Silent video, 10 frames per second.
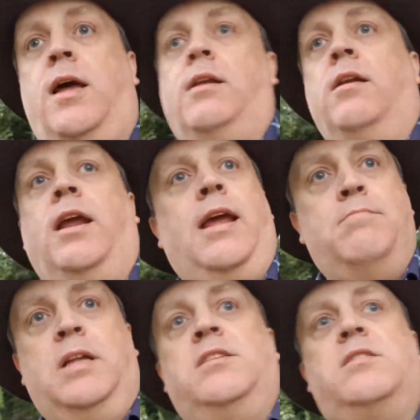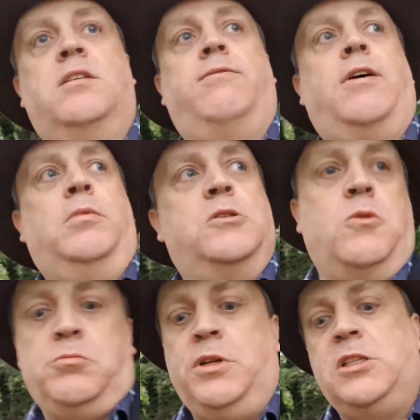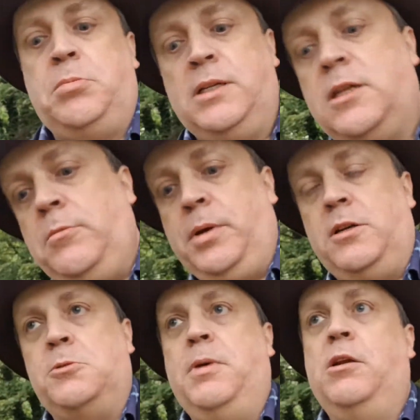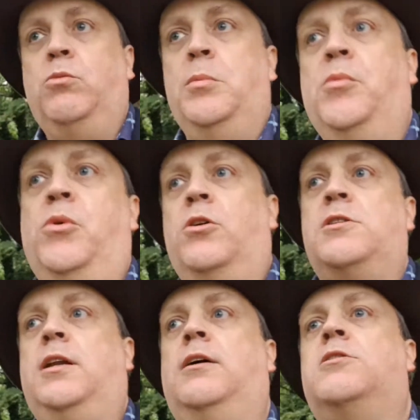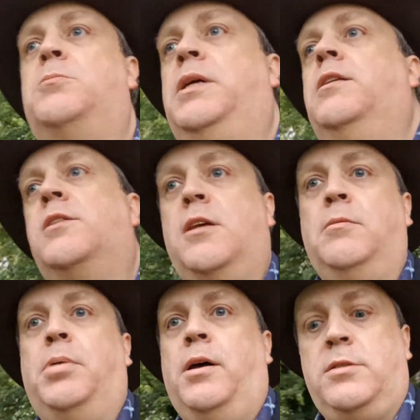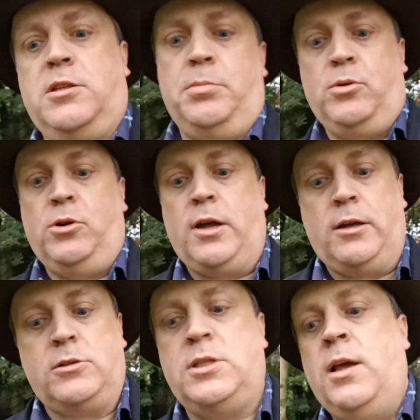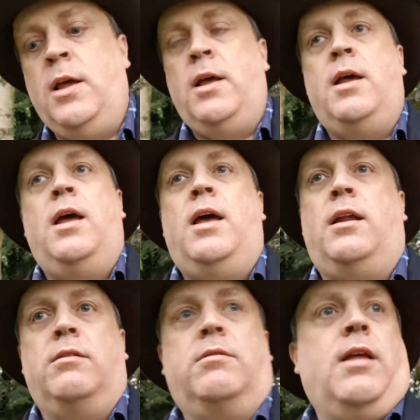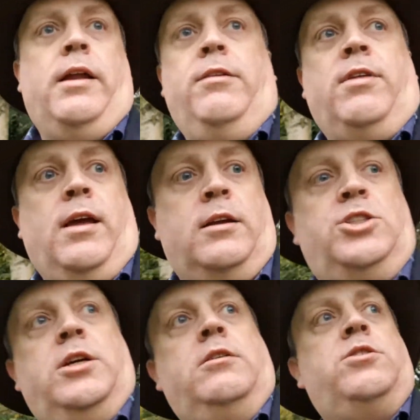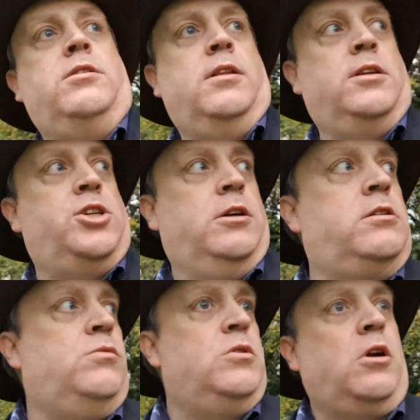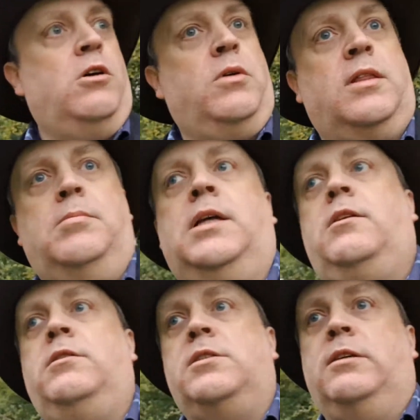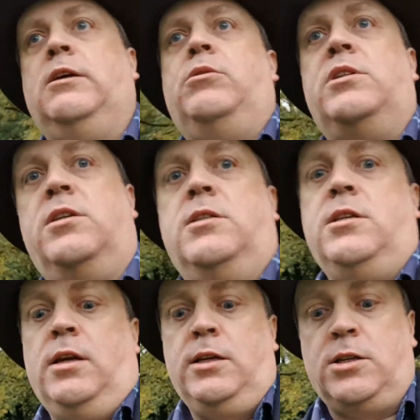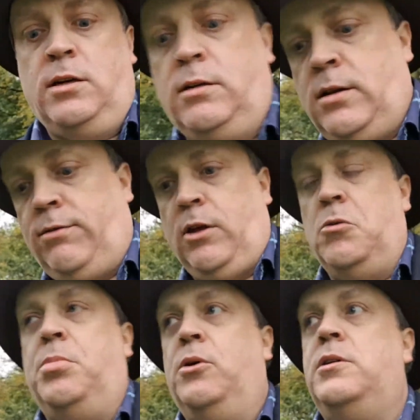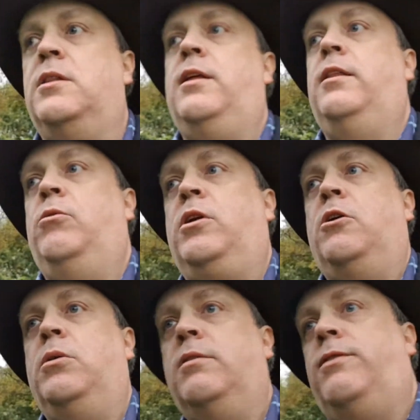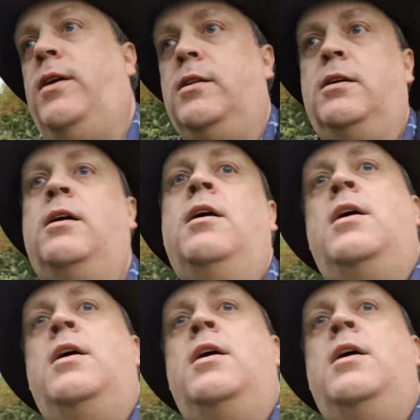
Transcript: And it meant that families would be split up because men and women were not allowed to be in the same part of the poorhouse. And, and if they had children, then the children would go with the mother until they were a certain age. If they were boys, and then they would go with the father.